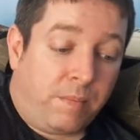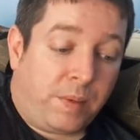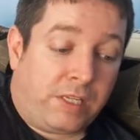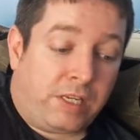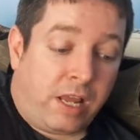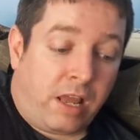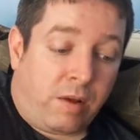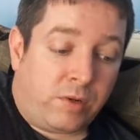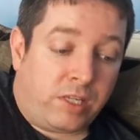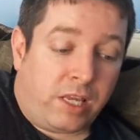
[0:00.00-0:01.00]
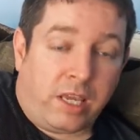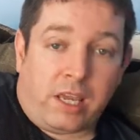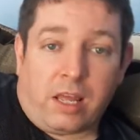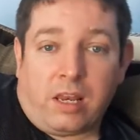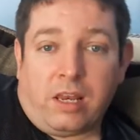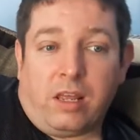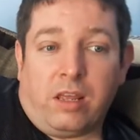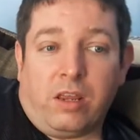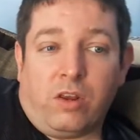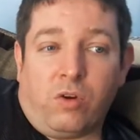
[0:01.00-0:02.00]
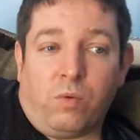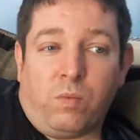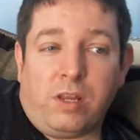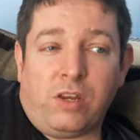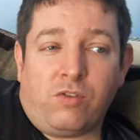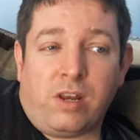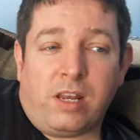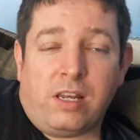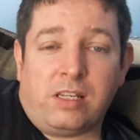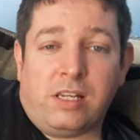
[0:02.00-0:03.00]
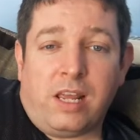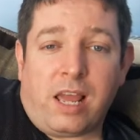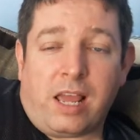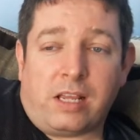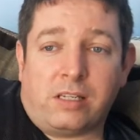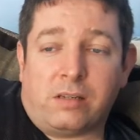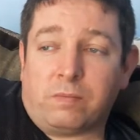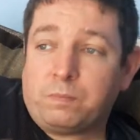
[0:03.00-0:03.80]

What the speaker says: But I was thinking, you know, when you trade into CX,